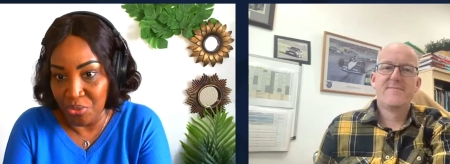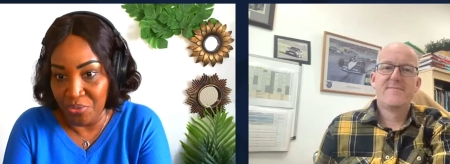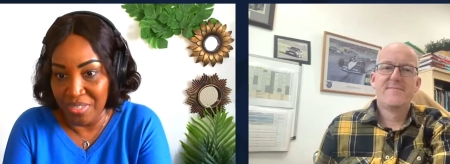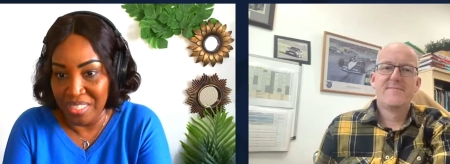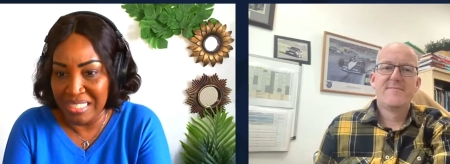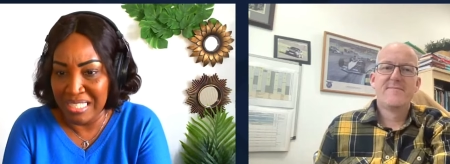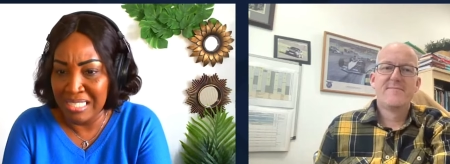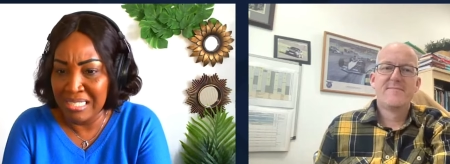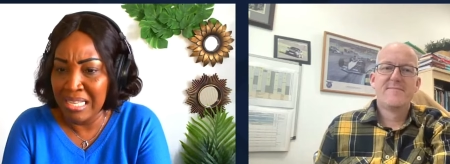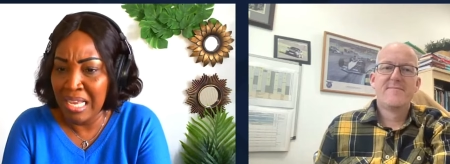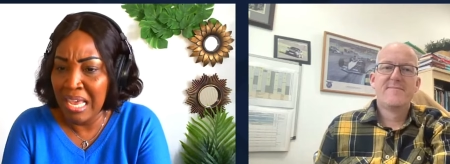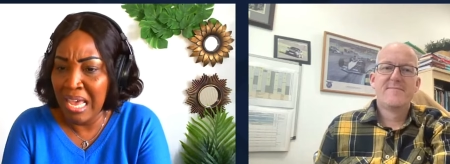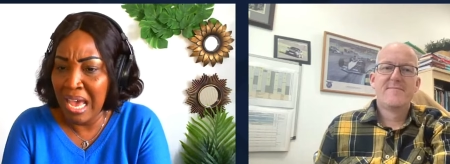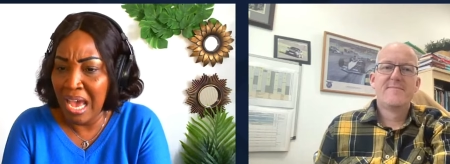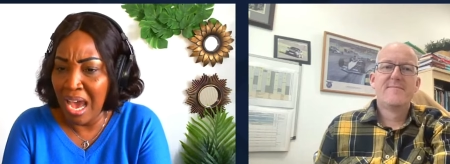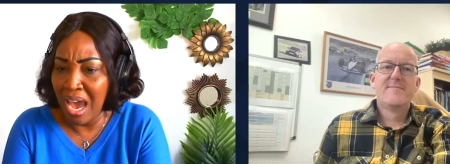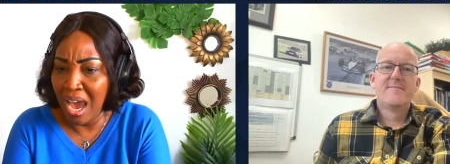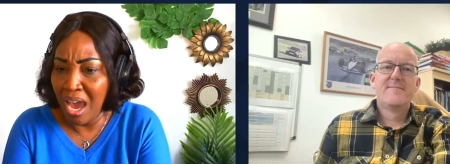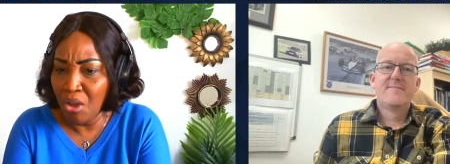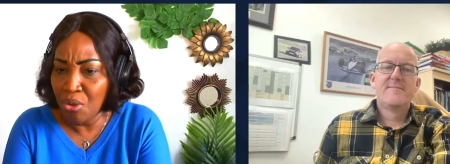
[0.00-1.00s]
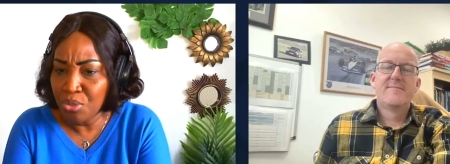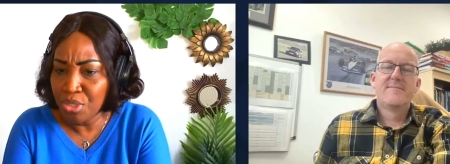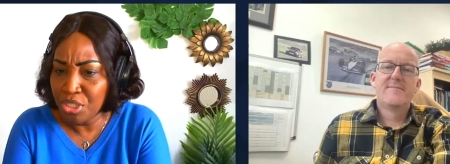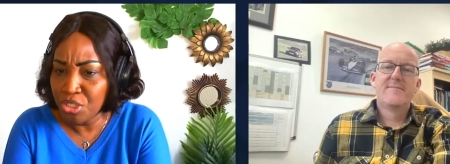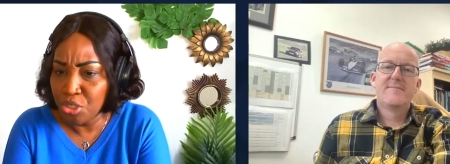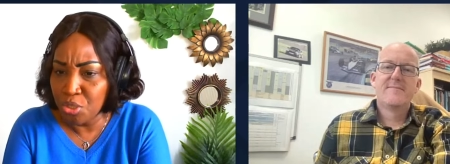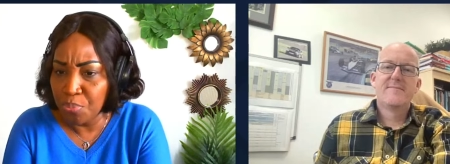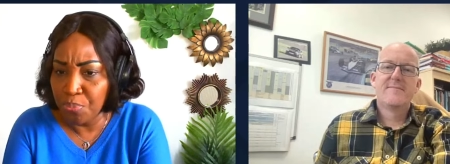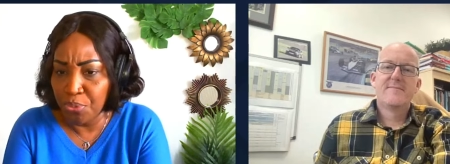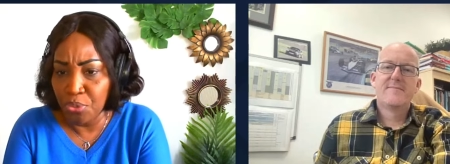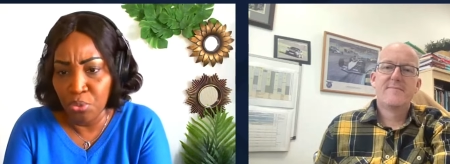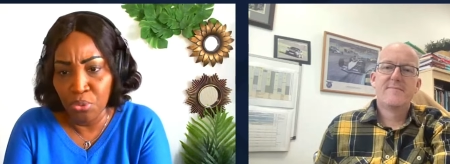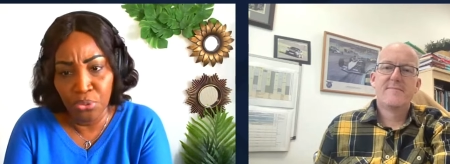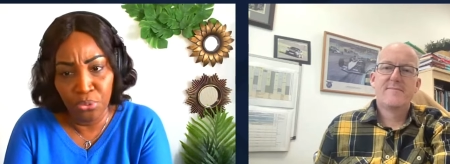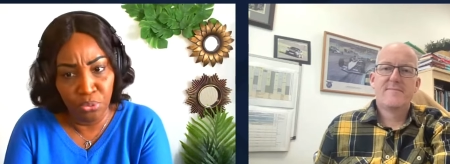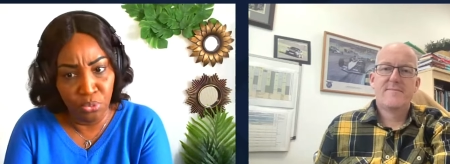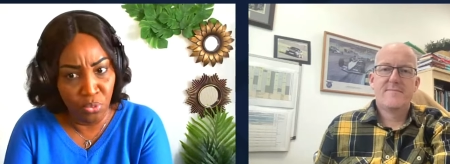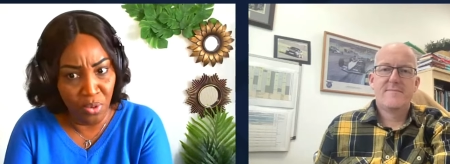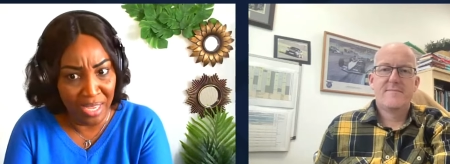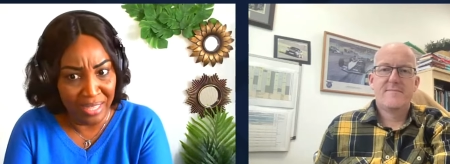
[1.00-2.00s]
Speaker 1: of us is how did you pull
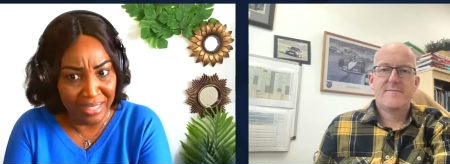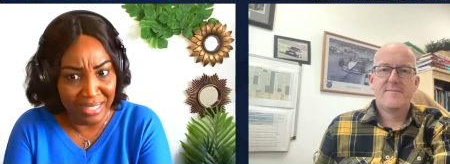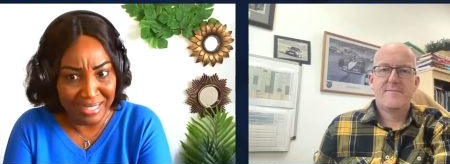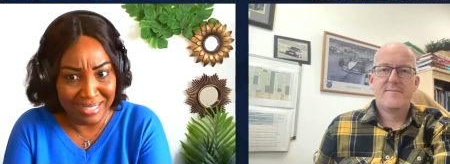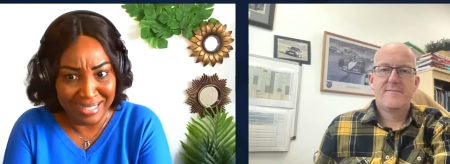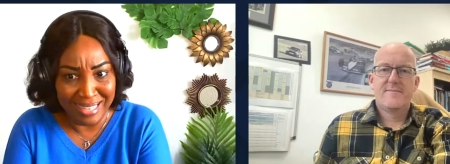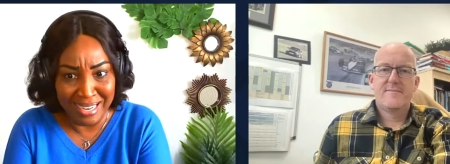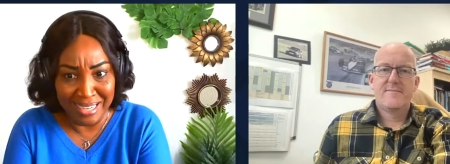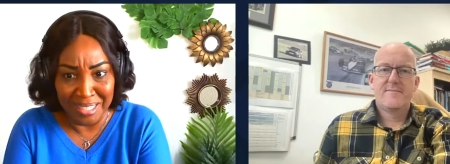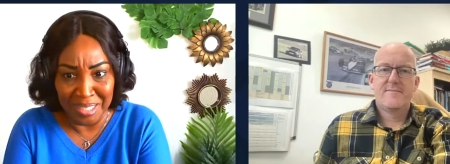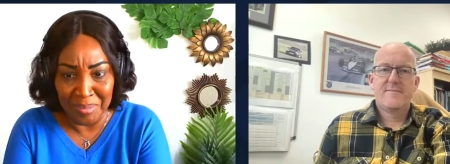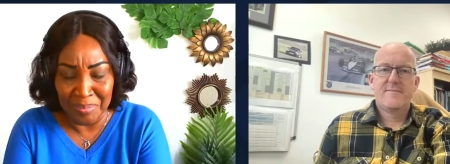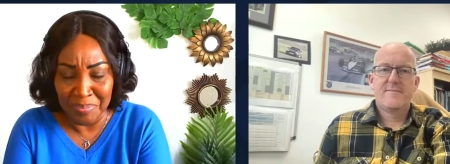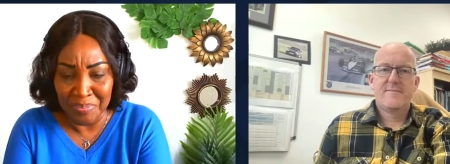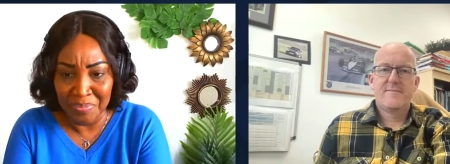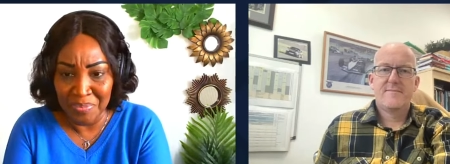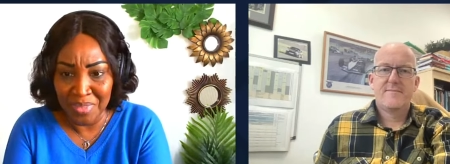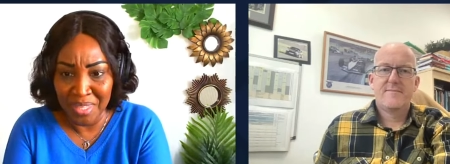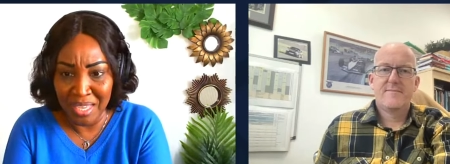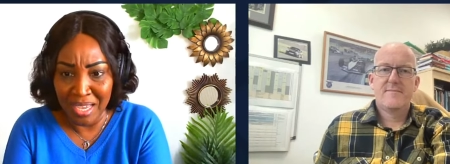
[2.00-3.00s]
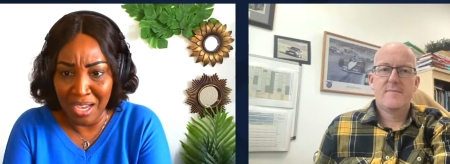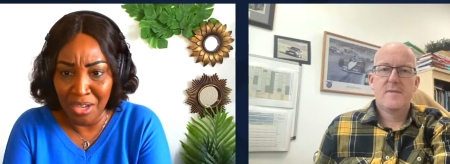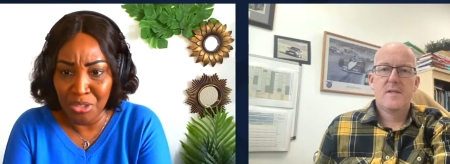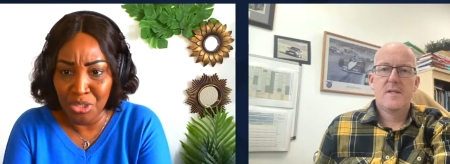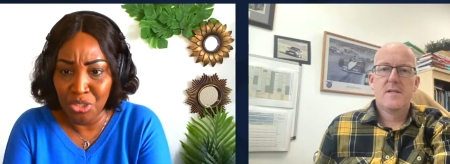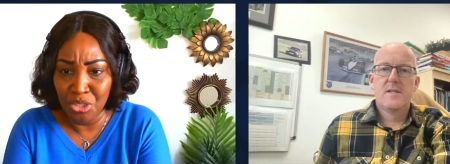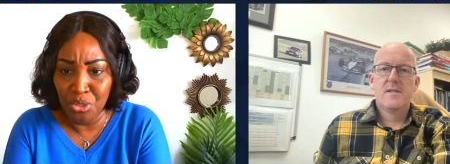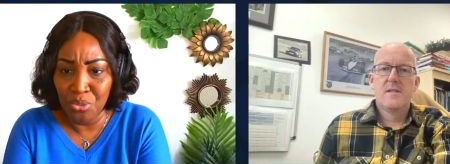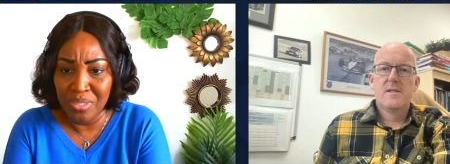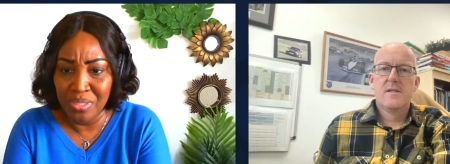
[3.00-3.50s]
through at that time? How did you